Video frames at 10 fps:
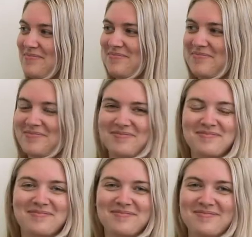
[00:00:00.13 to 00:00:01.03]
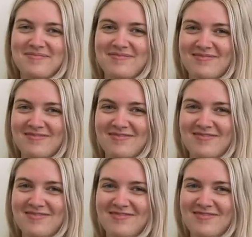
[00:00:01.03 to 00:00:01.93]

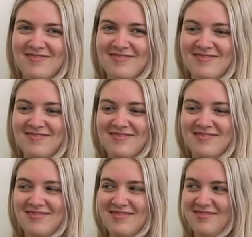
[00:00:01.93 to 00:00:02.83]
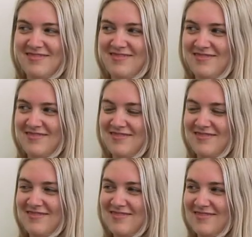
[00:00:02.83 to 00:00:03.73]

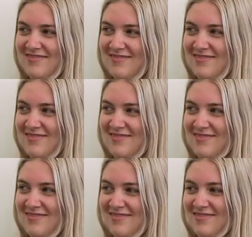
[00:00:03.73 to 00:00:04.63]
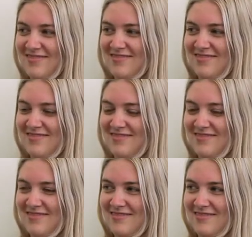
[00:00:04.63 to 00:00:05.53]

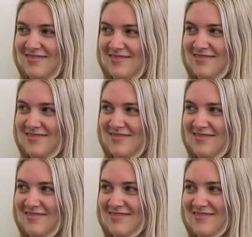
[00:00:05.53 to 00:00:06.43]
This person isn't speaking.